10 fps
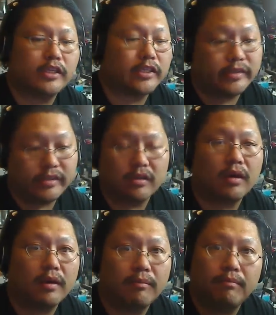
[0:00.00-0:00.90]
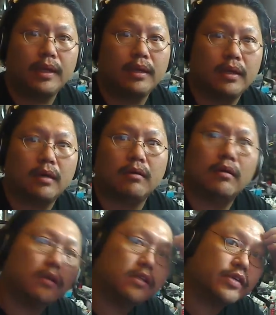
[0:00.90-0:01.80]
Just you're gonna be, you
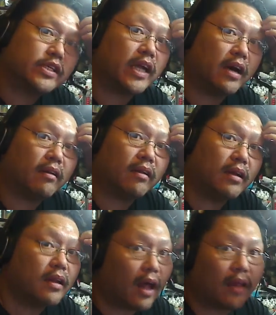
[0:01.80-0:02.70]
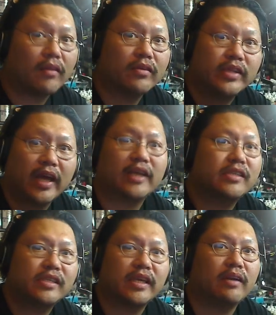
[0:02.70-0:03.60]
know, switching out a lot of those
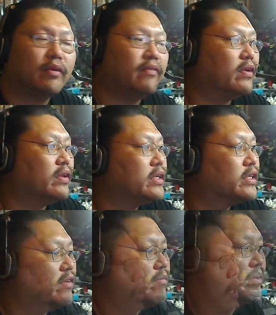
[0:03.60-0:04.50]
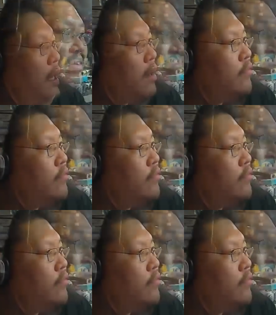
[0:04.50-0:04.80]
tanks to get it refilled and stuff.